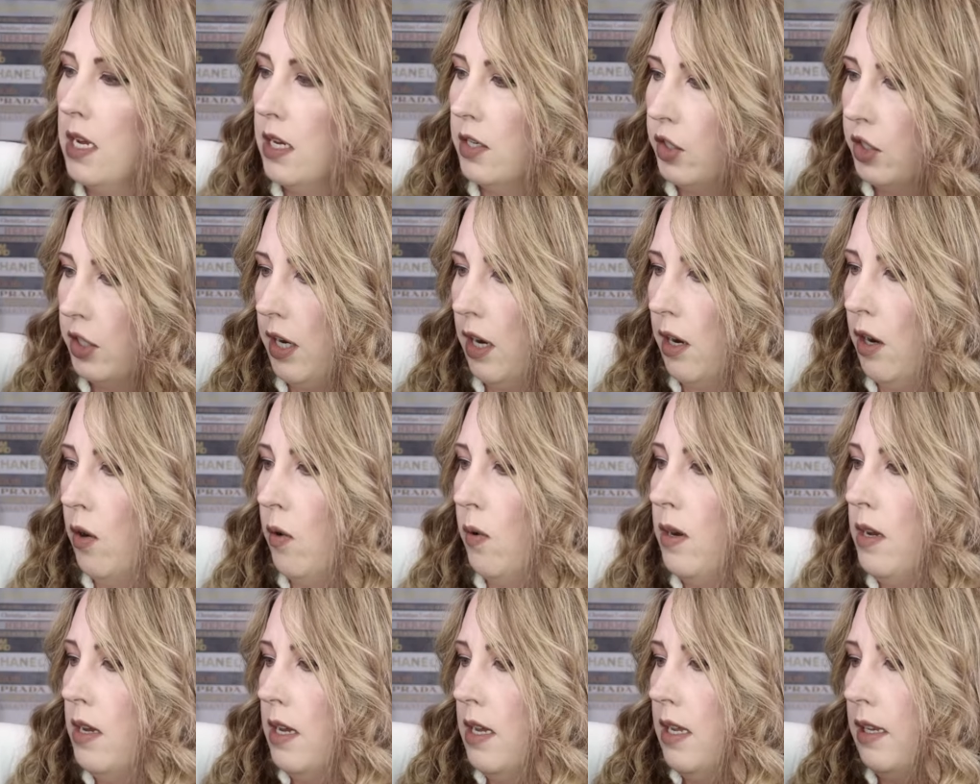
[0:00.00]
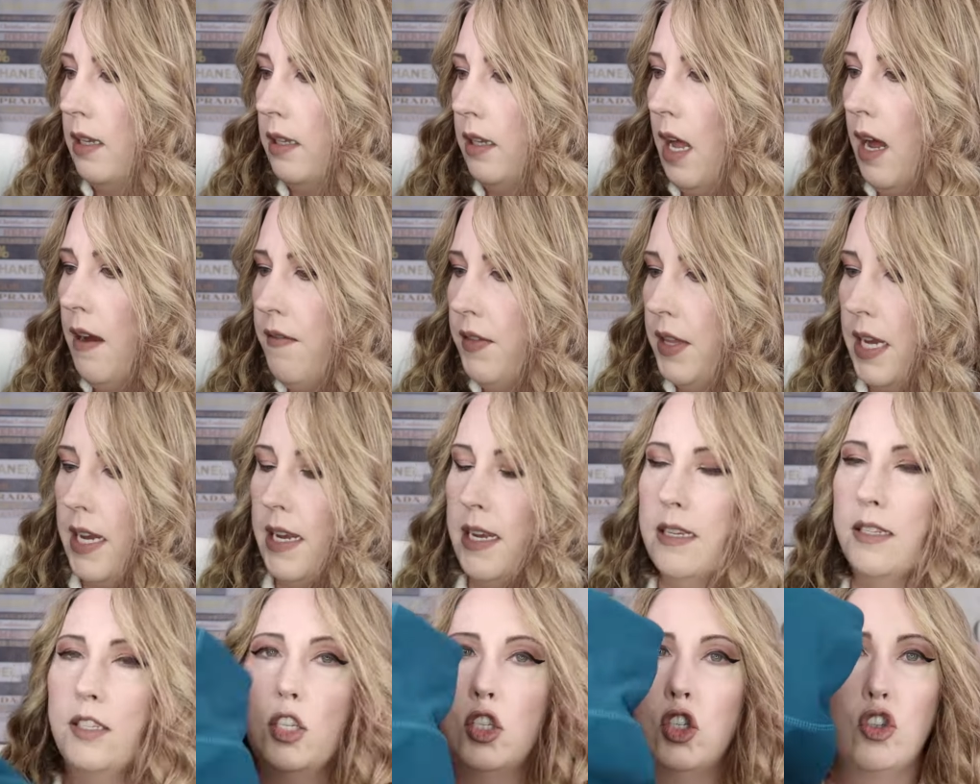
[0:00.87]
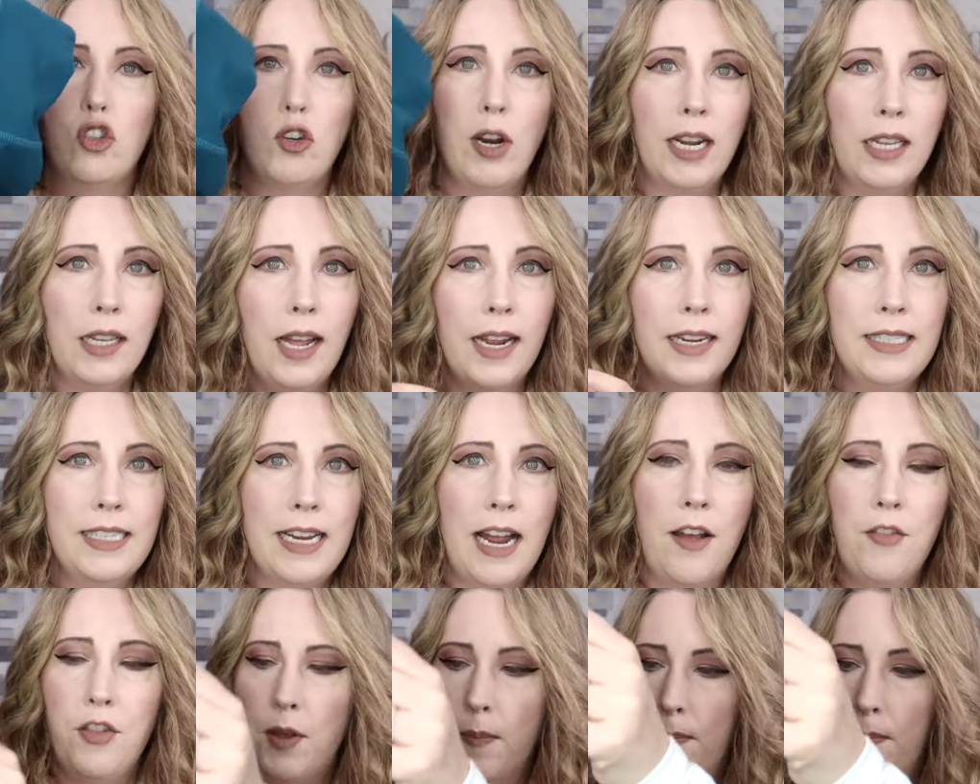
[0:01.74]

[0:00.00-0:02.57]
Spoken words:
So love these, straight line down